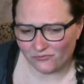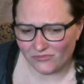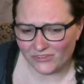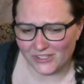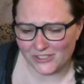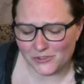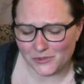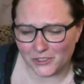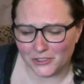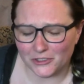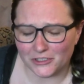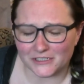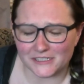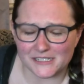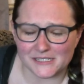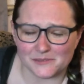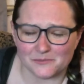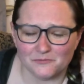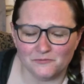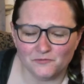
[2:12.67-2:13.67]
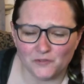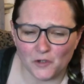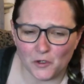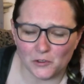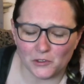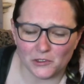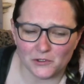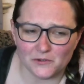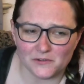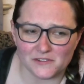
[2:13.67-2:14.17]
So I looked at some
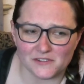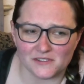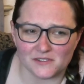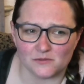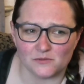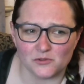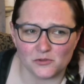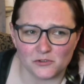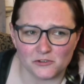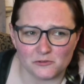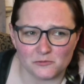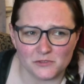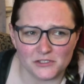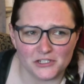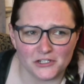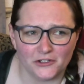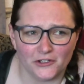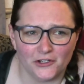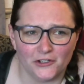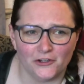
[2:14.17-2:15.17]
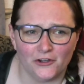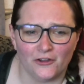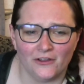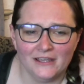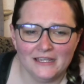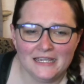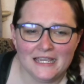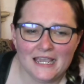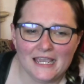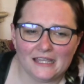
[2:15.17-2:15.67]
photos and some source material
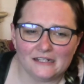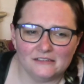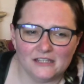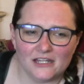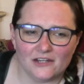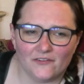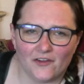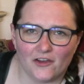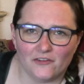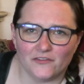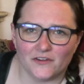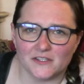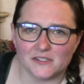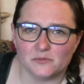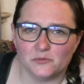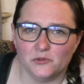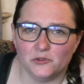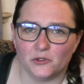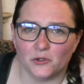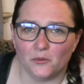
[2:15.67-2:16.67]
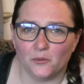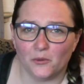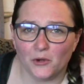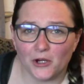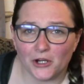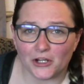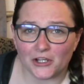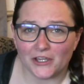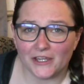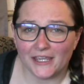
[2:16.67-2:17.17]
and a lot of Alphonse Mucha
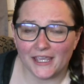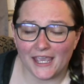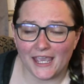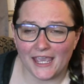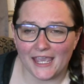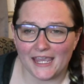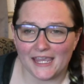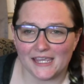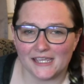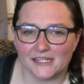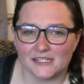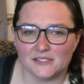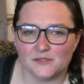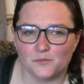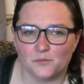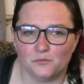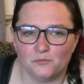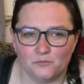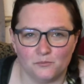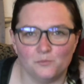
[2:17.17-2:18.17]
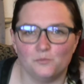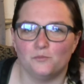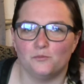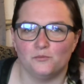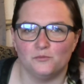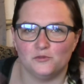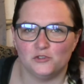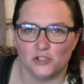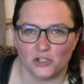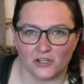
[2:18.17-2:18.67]
work and
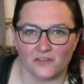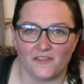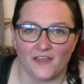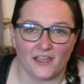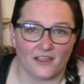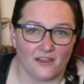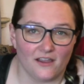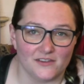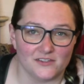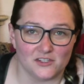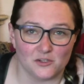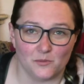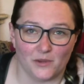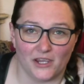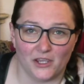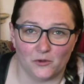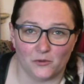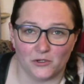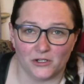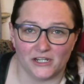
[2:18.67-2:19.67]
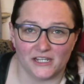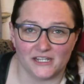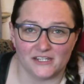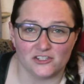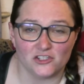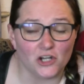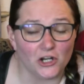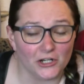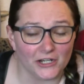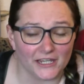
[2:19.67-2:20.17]
took that costume I had already
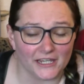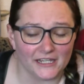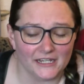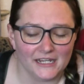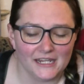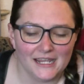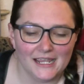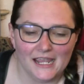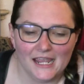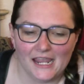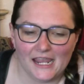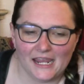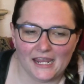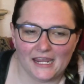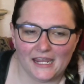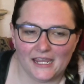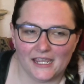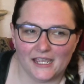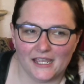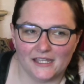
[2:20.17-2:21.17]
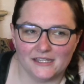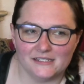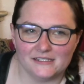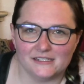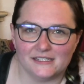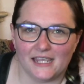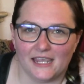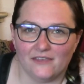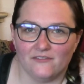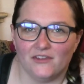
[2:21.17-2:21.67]
started and
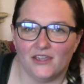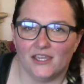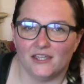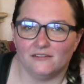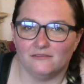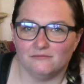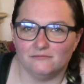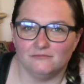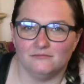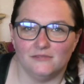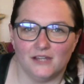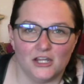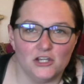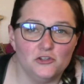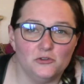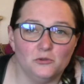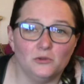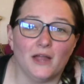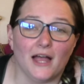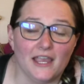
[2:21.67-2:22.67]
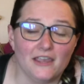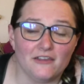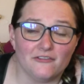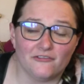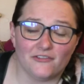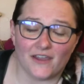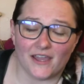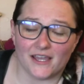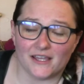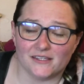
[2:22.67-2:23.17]
gave it a new
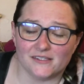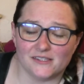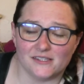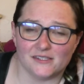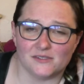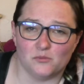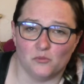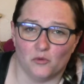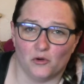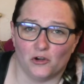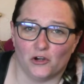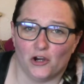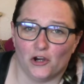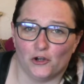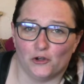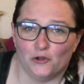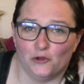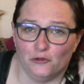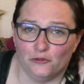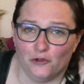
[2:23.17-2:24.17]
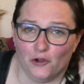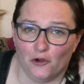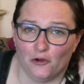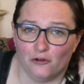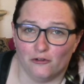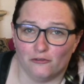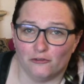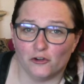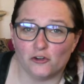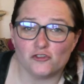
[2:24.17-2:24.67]
life as this more Art Nouveau
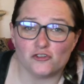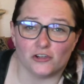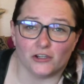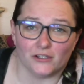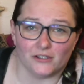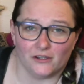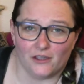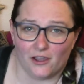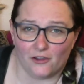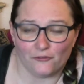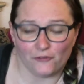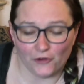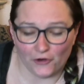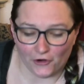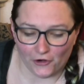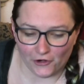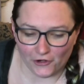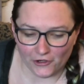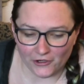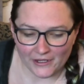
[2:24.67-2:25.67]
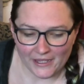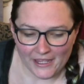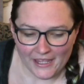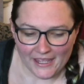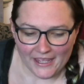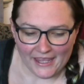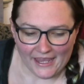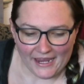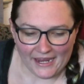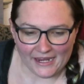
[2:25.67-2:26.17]
version of her.
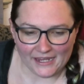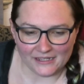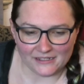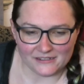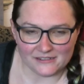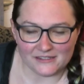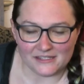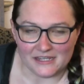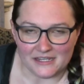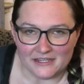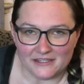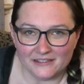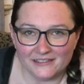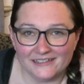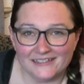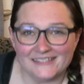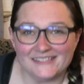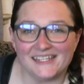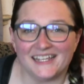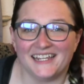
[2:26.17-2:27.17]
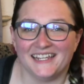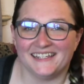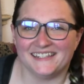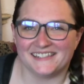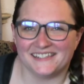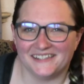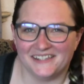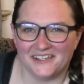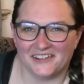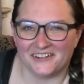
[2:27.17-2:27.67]
And the second
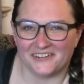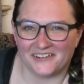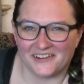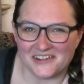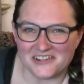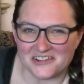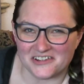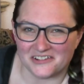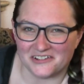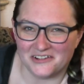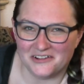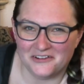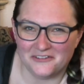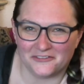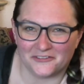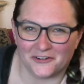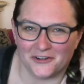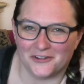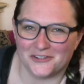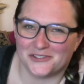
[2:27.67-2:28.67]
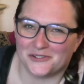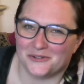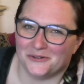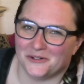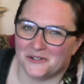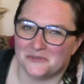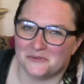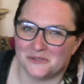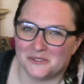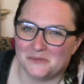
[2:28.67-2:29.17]
iteration of rose
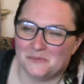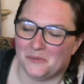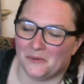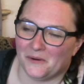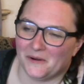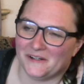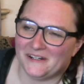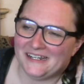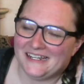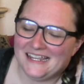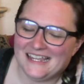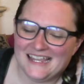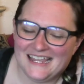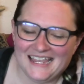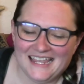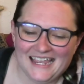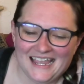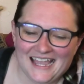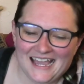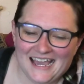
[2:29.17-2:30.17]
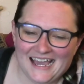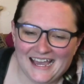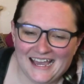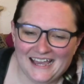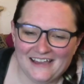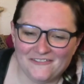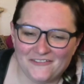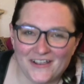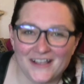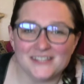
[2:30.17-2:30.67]
quartz was born.
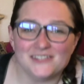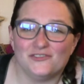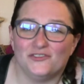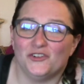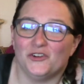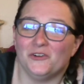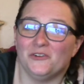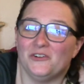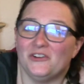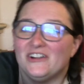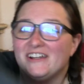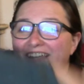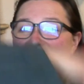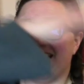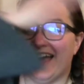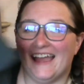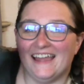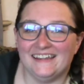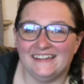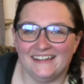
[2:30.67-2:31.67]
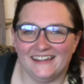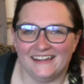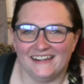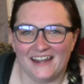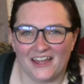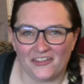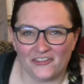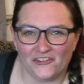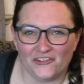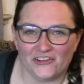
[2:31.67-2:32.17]
Fast forward again
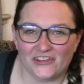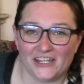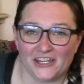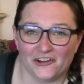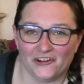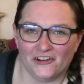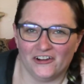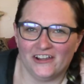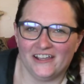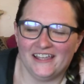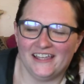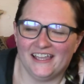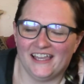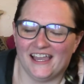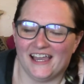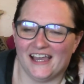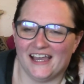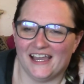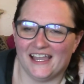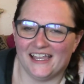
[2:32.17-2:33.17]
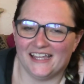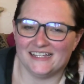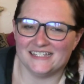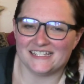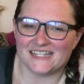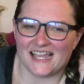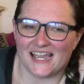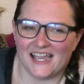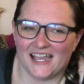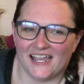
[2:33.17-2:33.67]
another year,
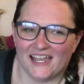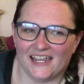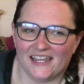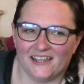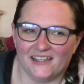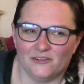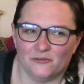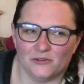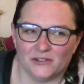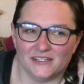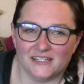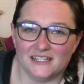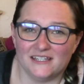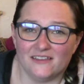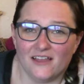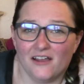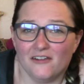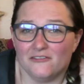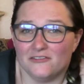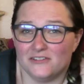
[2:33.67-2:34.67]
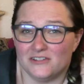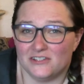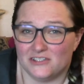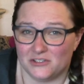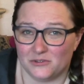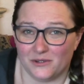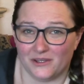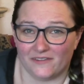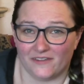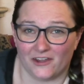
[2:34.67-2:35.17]
and I really loved
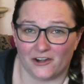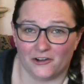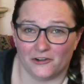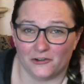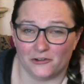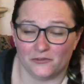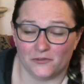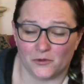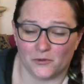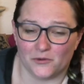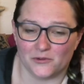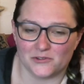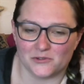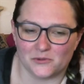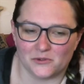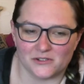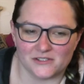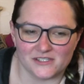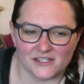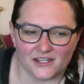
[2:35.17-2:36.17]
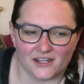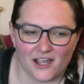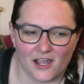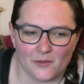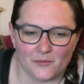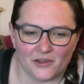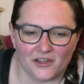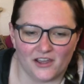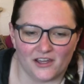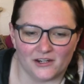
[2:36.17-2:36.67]
doing that Art Nouveau rose quartz at
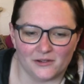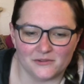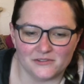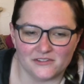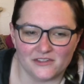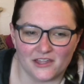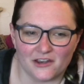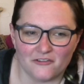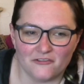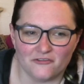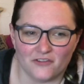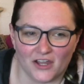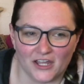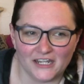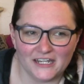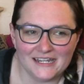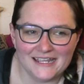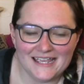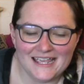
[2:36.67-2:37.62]
Comic-Con. It was a lot of fun.